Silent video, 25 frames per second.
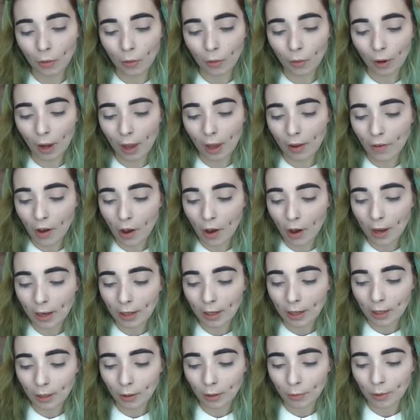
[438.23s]
all over eye
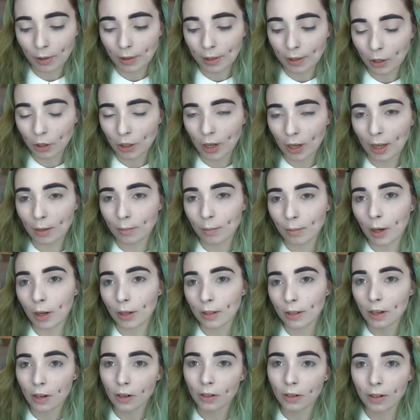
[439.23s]
look with the shade
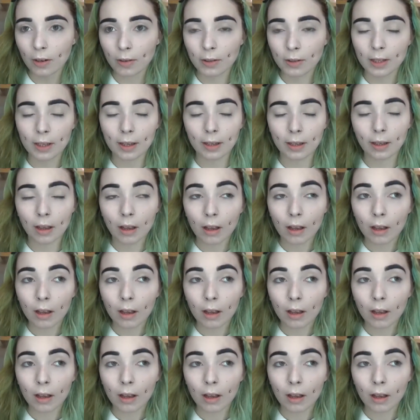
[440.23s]
Martyr, and I was like,